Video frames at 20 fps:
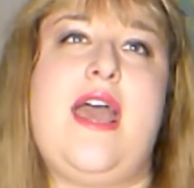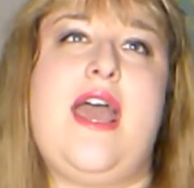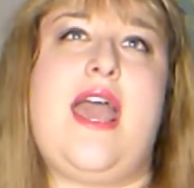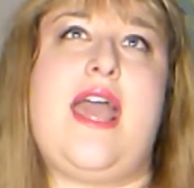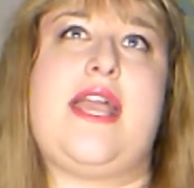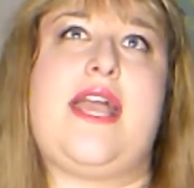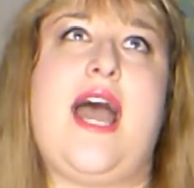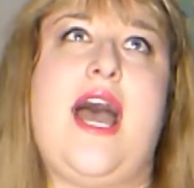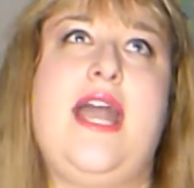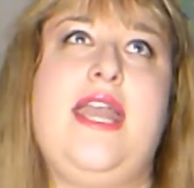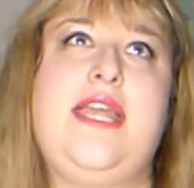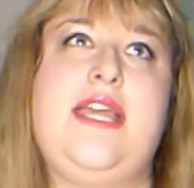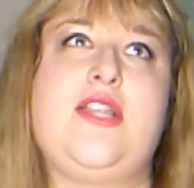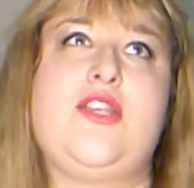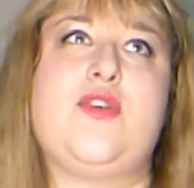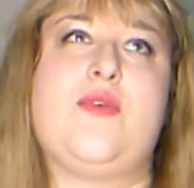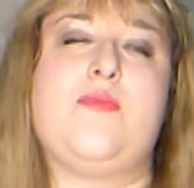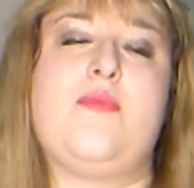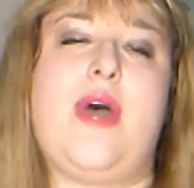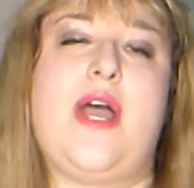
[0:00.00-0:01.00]
It kind of gets
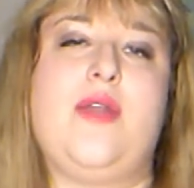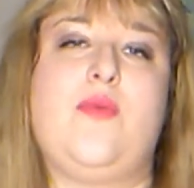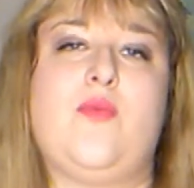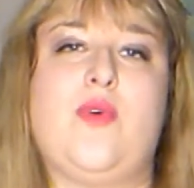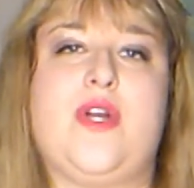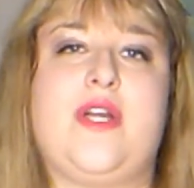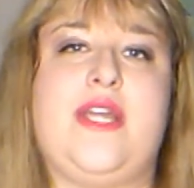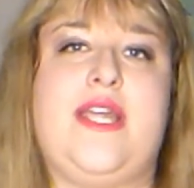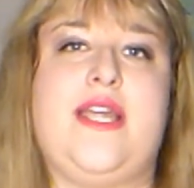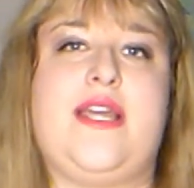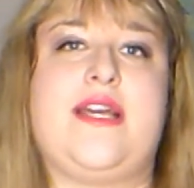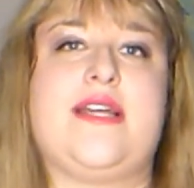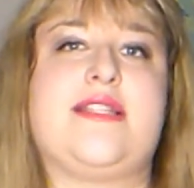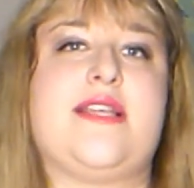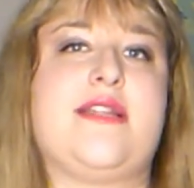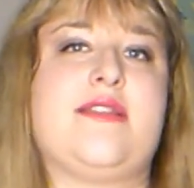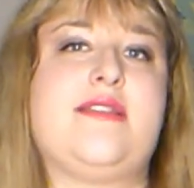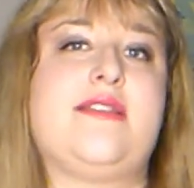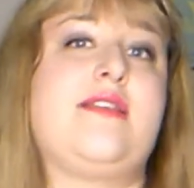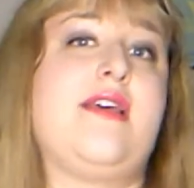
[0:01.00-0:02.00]
your mind working because
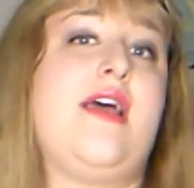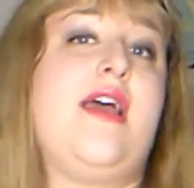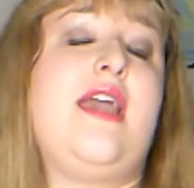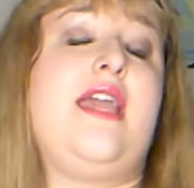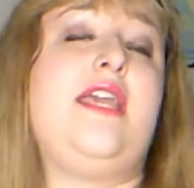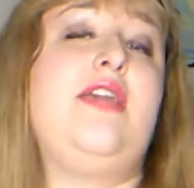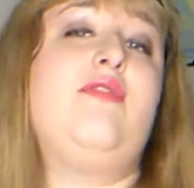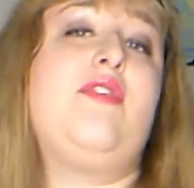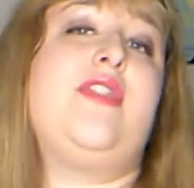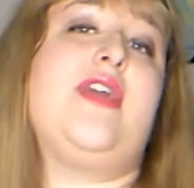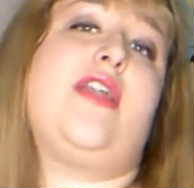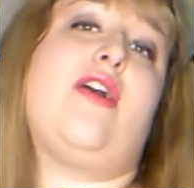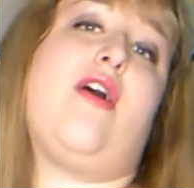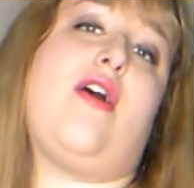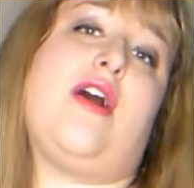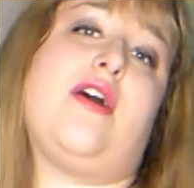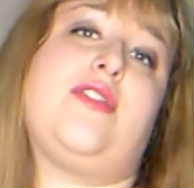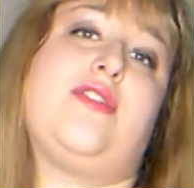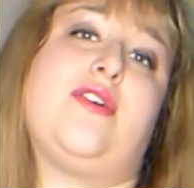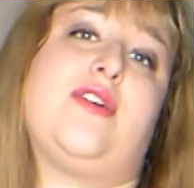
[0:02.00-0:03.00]
it's even that
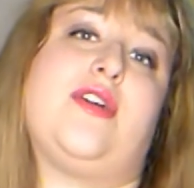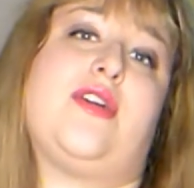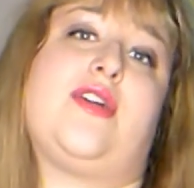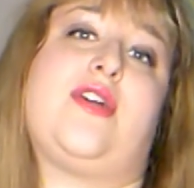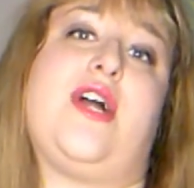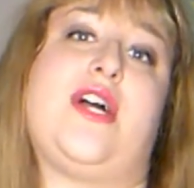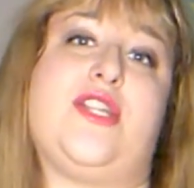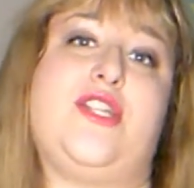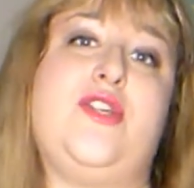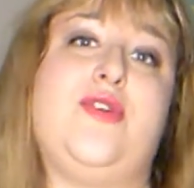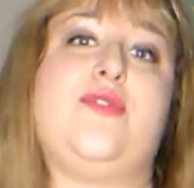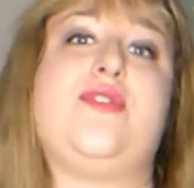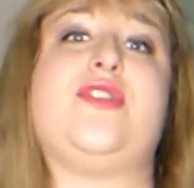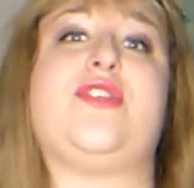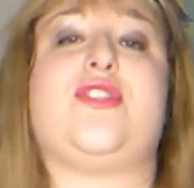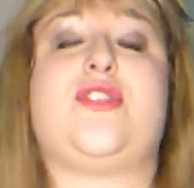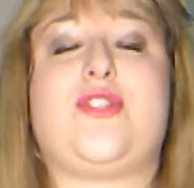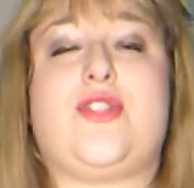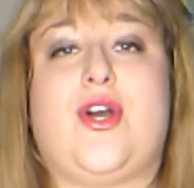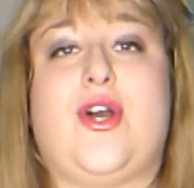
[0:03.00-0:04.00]
author got you to
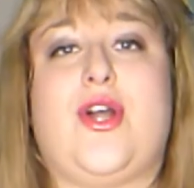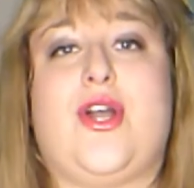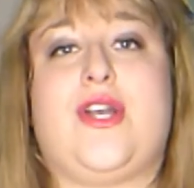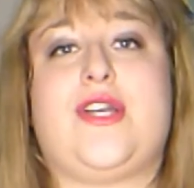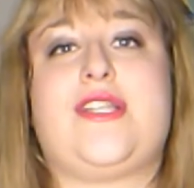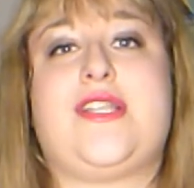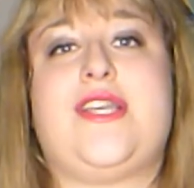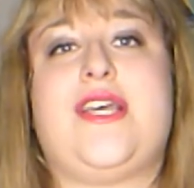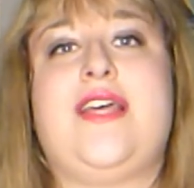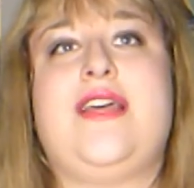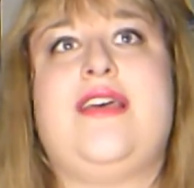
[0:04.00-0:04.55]
start